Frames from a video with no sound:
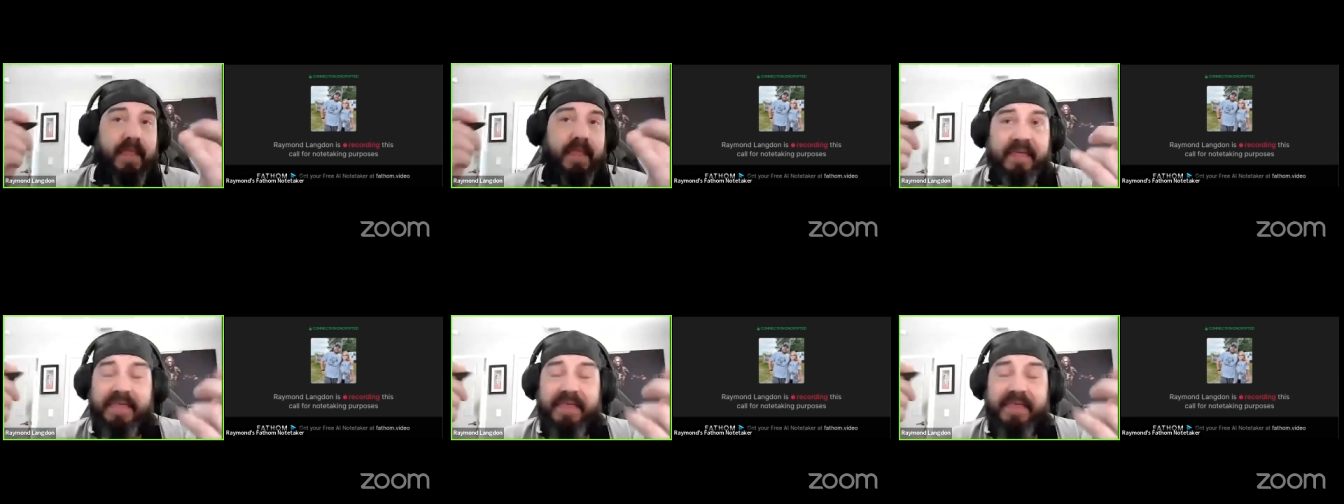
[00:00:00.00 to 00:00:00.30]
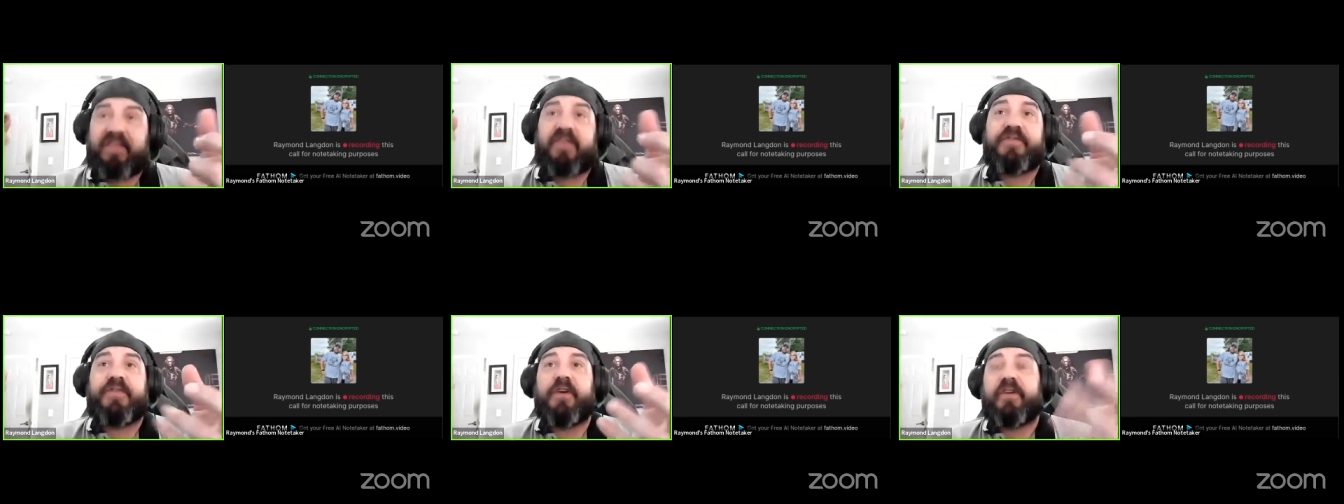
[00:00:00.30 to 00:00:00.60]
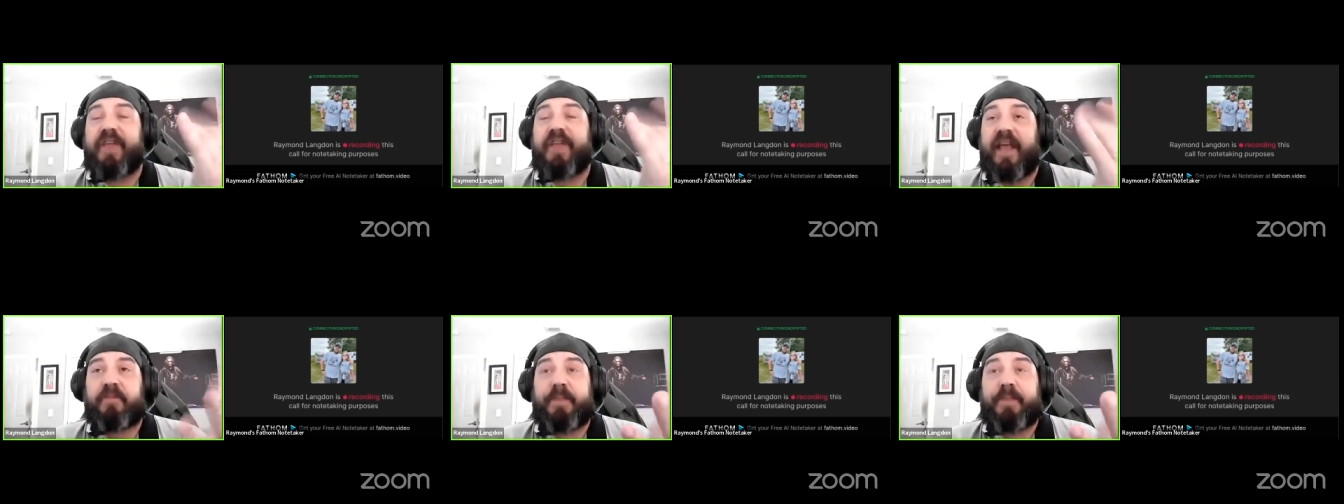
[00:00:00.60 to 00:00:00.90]
that's the
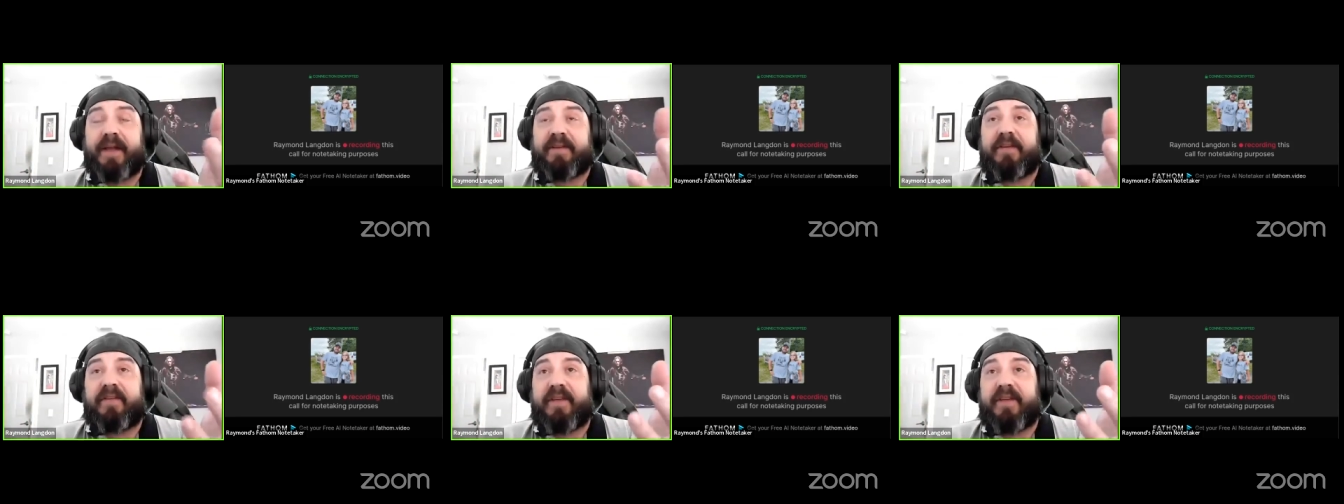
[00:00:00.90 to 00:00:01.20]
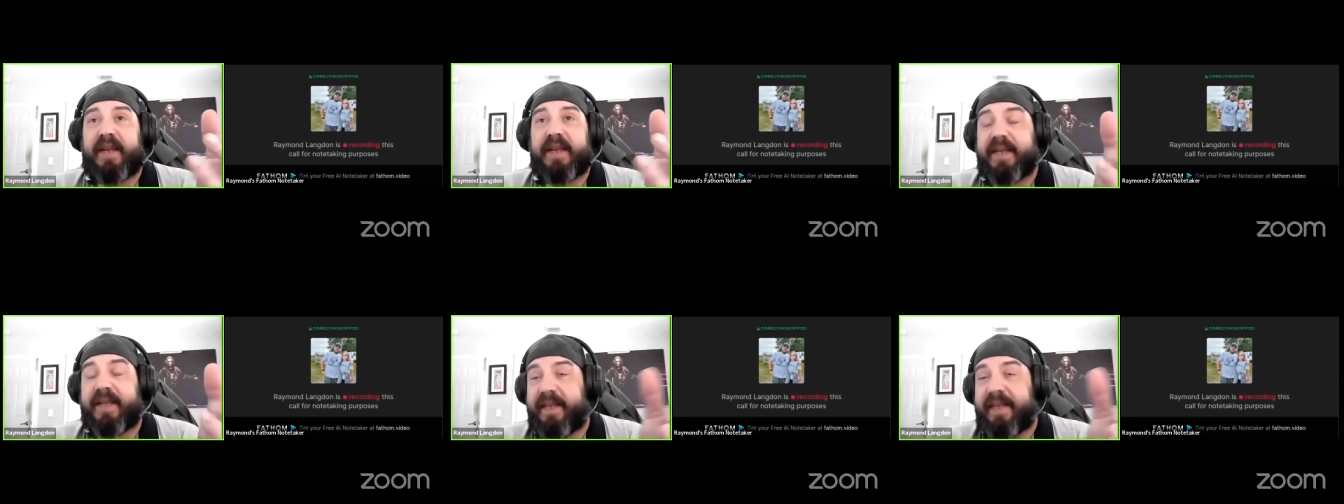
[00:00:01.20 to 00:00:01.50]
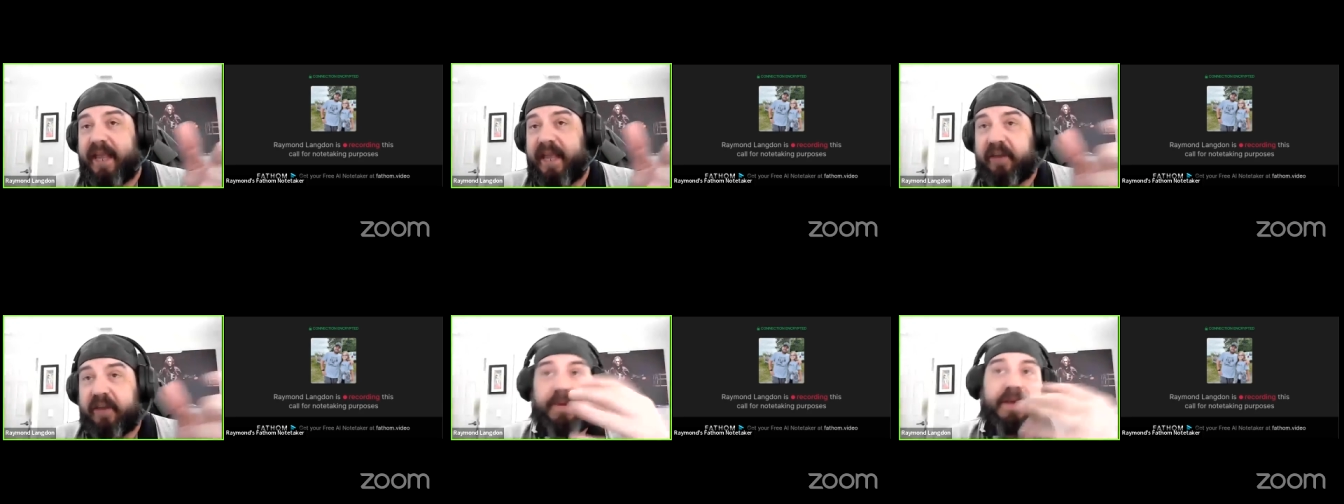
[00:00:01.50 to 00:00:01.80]
first aspect is getting
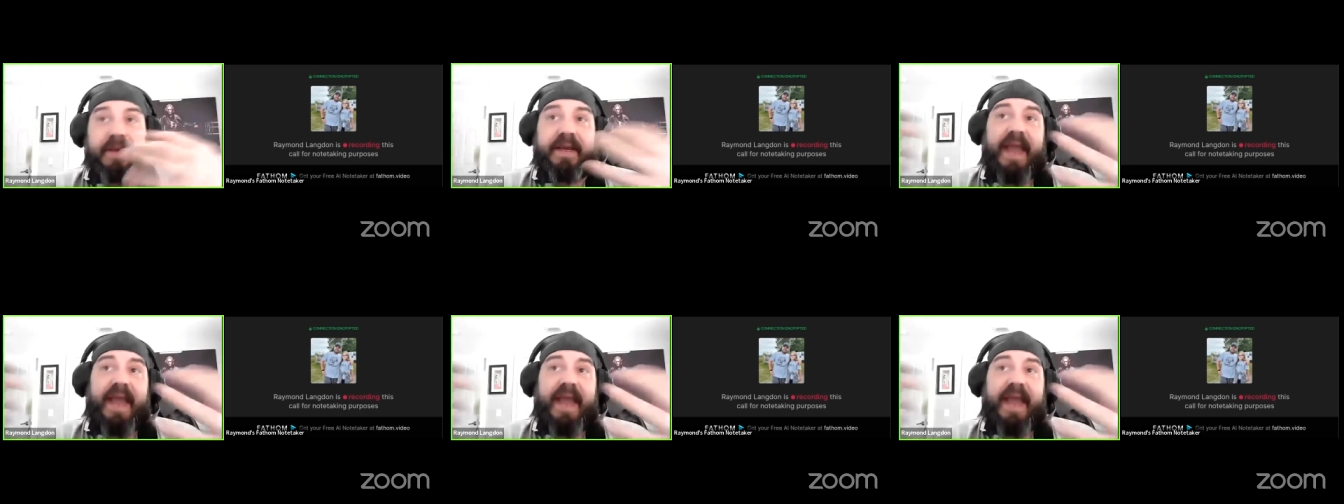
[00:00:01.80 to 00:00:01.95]
engagement.